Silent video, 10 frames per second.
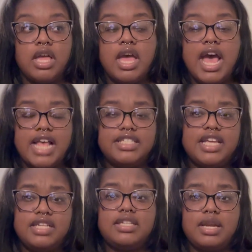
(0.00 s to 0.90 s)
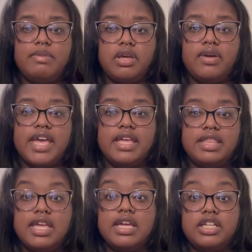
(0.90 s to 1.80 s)
I said it's gonna be okay
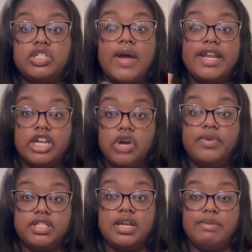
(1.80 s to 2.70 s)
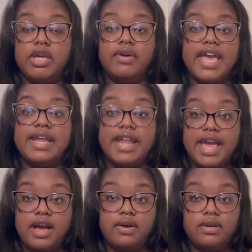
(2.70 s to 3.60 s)
then, so I know it's gonna be okay
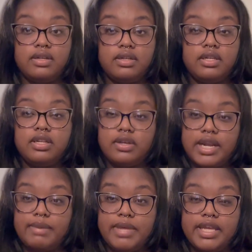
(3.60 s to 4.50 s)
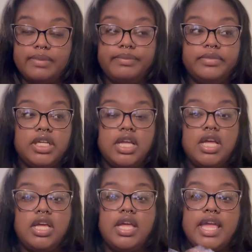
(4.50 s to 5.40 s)
now. You know what I mean?
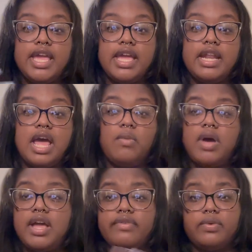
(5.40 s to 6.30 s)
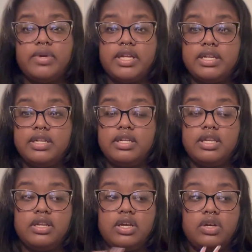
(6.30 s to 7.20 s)
And I want everyone,
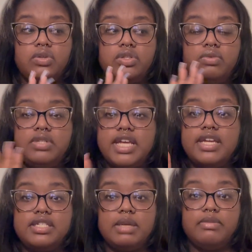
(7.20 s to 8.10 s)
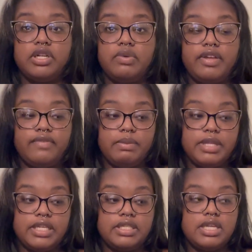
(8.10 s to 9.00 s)
you know, to take something away from
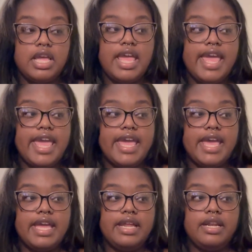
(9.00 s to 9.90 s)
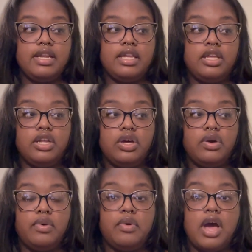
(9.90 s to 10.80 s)
this. And, you
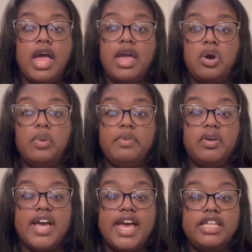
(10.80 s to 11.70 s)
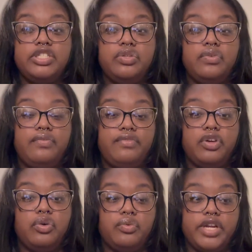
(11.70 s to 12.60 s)
know, I hope you guys do
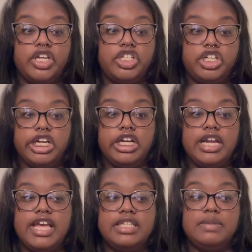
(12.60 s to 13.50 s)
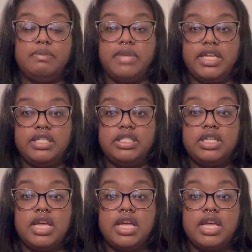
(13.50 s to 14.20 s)
feel reassured as much